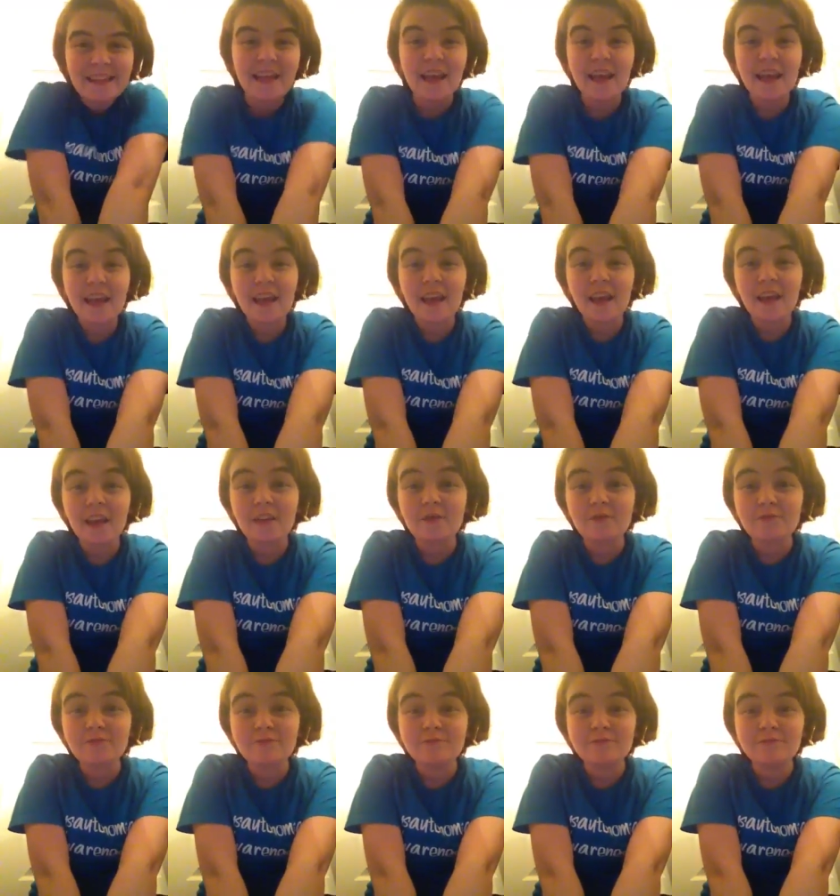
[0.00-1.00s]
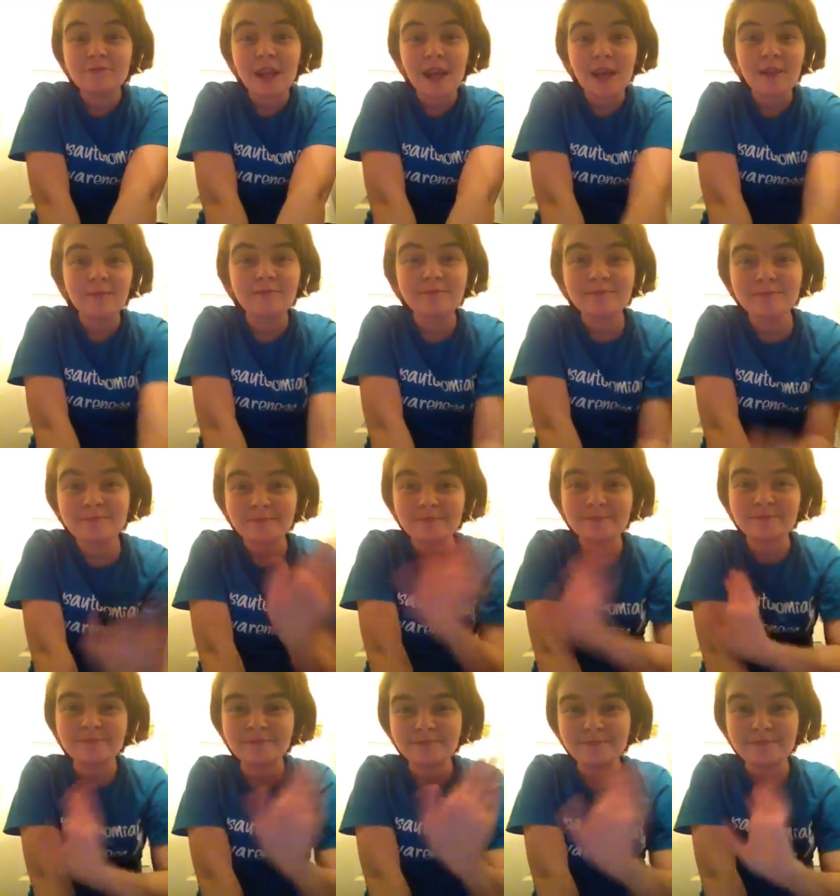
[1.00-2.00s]
and yeah,
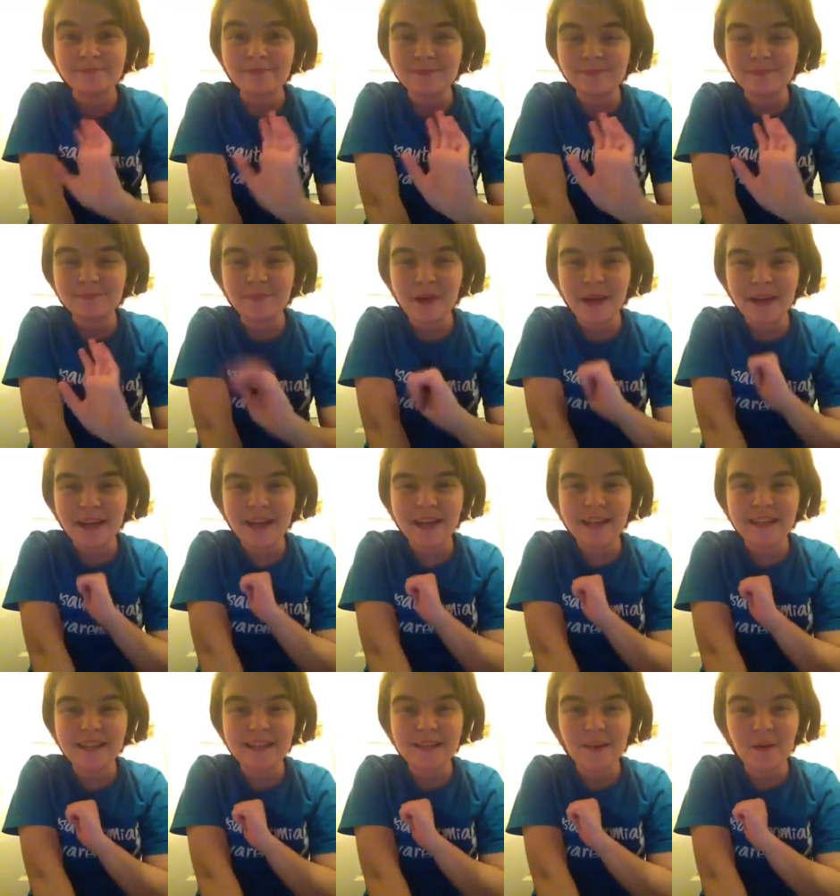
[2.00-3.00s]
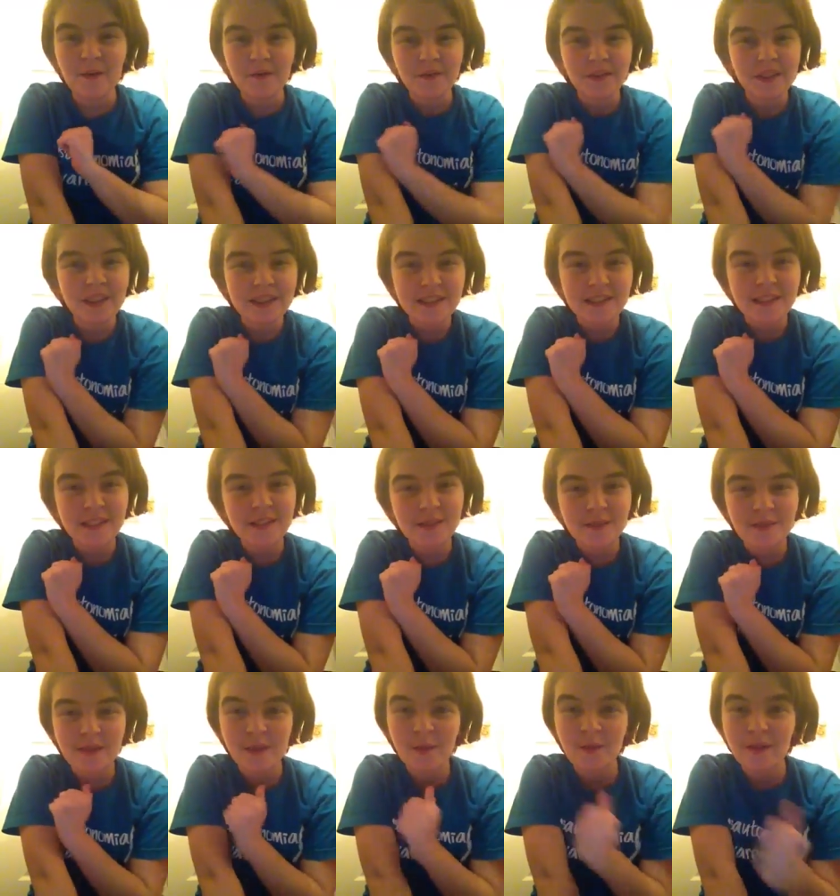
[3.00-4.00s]
bye guys. Hopefully, see
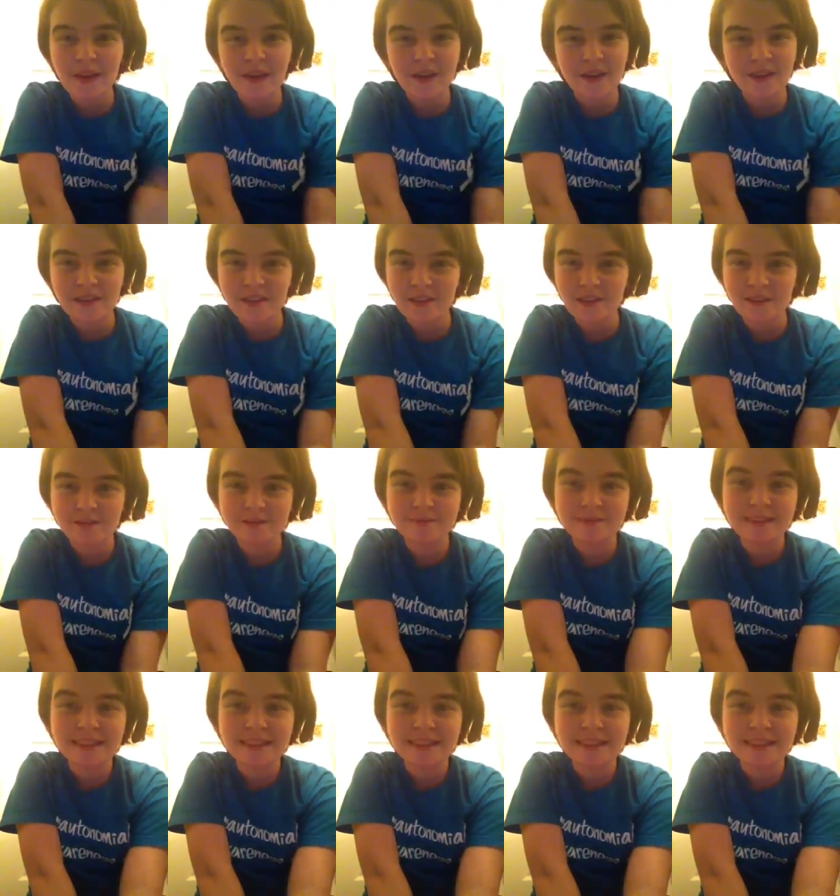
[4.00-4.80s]
you in a week or two.